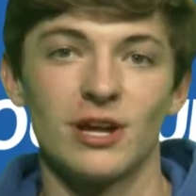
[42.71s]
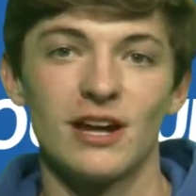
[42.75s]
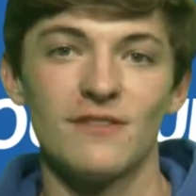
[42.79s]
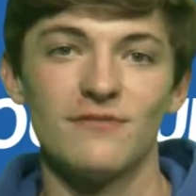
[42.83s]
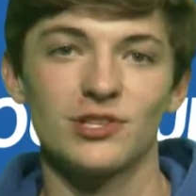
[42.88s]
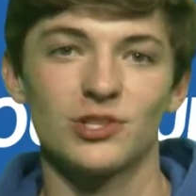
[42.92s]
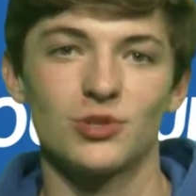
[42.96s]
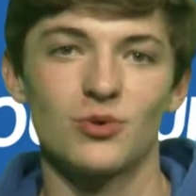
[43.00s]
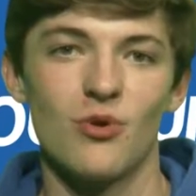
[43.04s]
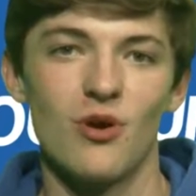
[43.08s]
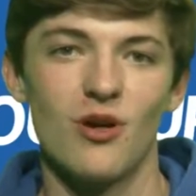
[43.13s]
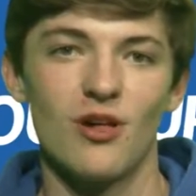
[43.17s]

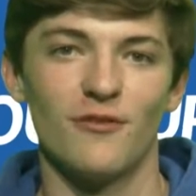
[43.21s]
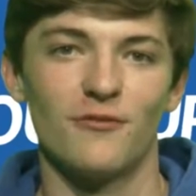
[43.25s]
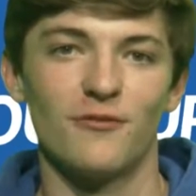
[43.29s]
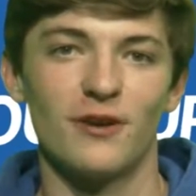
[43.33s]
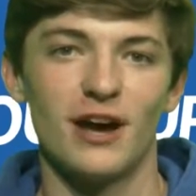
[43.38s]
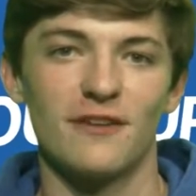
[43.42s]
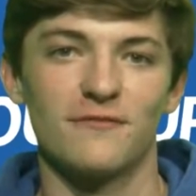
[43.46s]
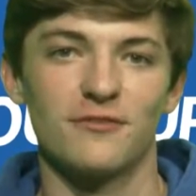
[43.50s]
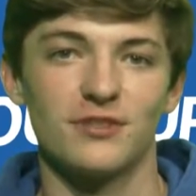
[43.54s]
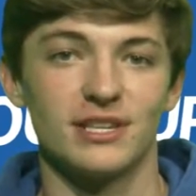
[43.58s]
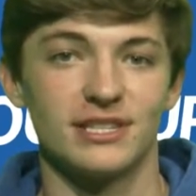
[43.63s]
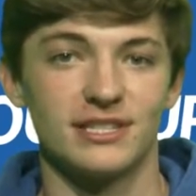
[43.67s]
Ravens
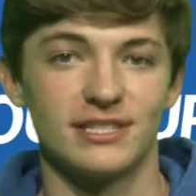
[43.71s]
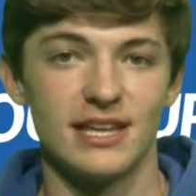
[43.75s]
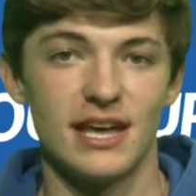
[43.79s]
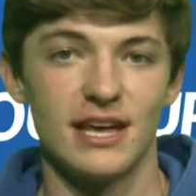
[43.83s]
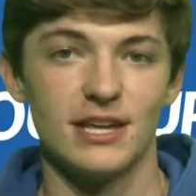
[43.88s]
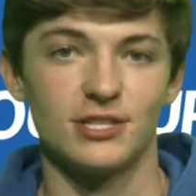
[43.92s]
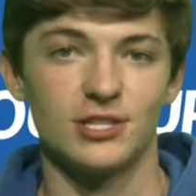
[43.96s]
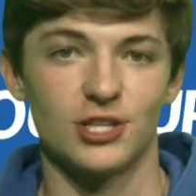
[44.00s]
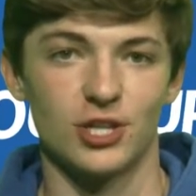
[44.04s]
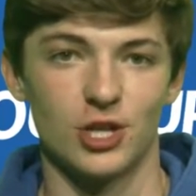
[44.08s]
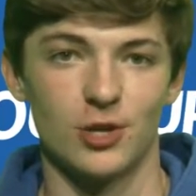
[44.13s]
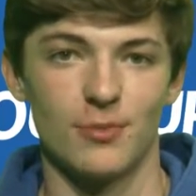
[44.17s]
qualified for the
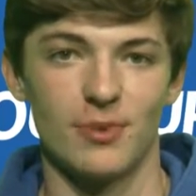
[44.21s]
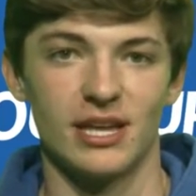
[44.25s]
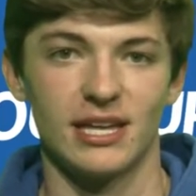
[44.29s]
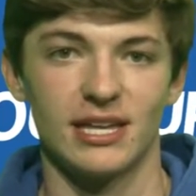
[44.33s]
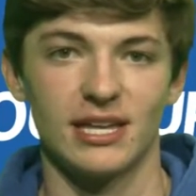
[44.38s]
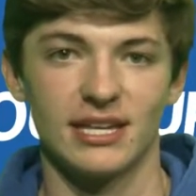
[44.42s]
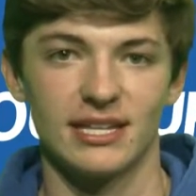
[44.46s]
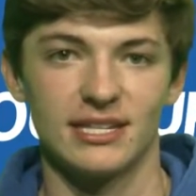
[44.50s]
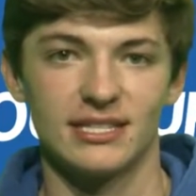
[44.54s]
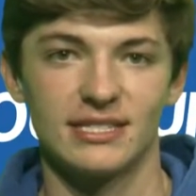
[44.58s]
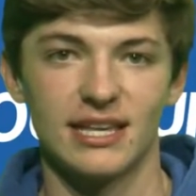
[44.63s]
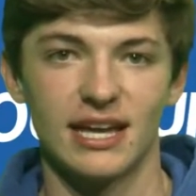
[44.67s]
state tournament,
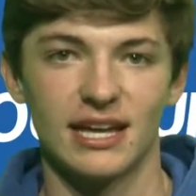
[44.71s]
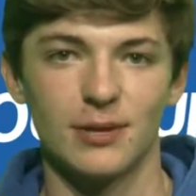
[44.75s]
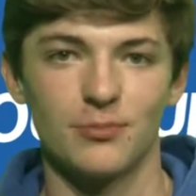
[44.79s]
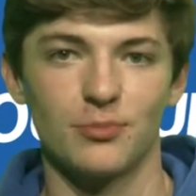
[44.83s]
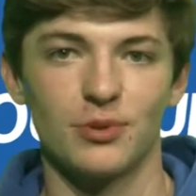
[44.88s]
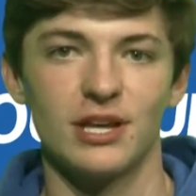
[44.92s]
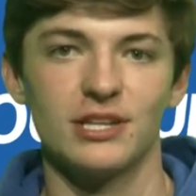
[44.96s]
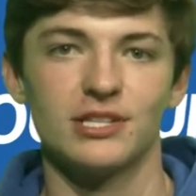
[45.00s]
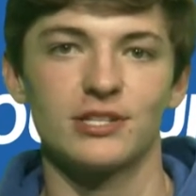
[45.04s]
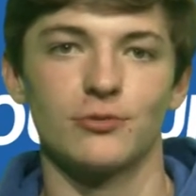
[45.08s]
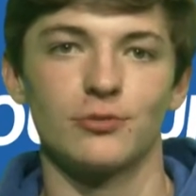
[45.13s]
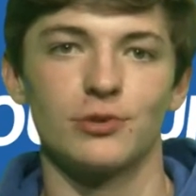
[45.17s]
getting second
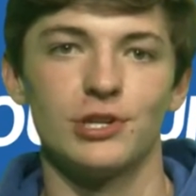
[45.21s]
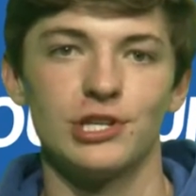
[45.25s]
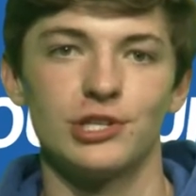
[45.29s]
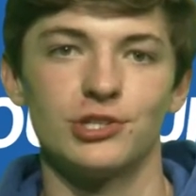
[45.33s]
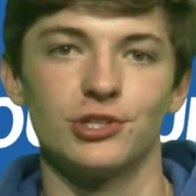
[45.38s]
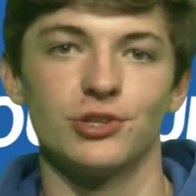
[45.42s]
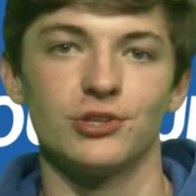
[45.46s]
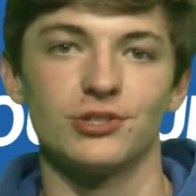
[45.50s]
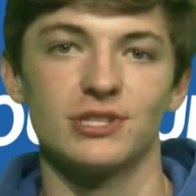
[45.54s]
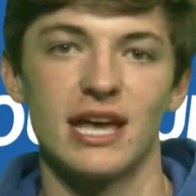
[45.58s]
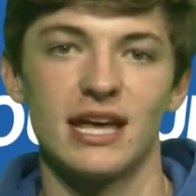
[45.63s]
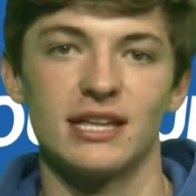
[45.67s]
place at
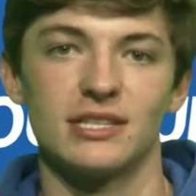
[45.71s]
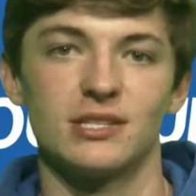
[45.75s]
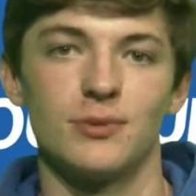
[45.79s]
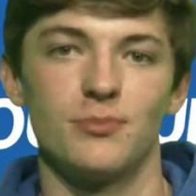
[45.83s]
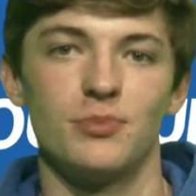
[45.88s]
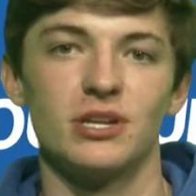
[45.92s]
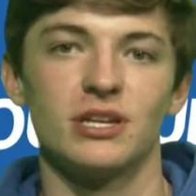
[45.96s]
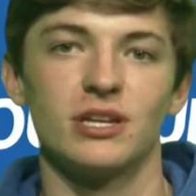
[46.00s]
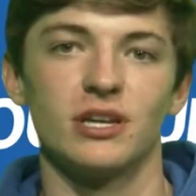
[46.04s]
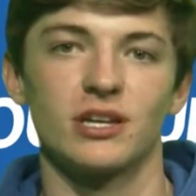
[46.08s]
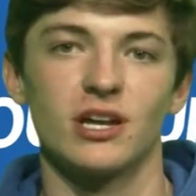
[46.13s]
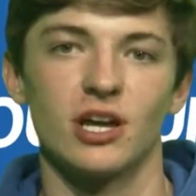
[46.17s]
regionals at
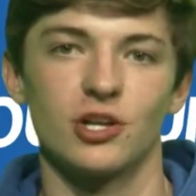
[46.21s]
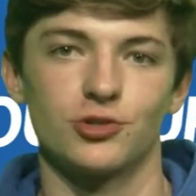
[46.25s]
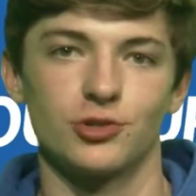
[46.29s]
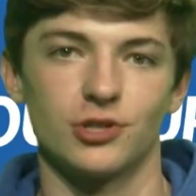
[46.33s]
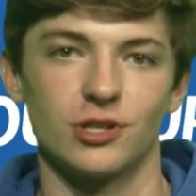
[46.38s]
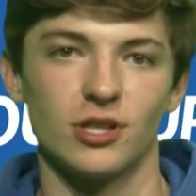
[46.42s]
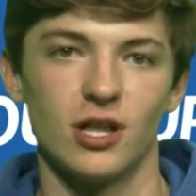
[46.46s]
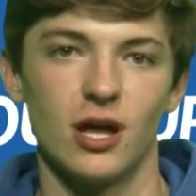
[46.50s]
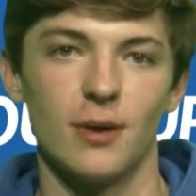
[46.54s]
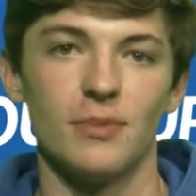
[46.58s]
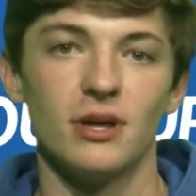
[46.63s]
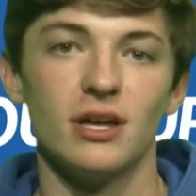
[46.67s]
Topeka
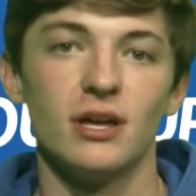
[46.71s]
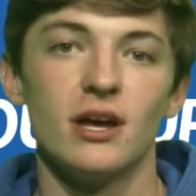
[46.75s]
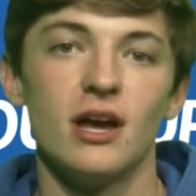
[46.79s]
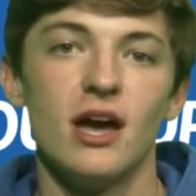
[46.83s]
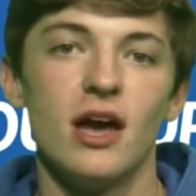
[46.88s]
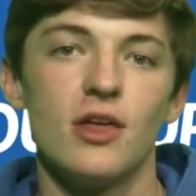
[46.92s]
Country Club.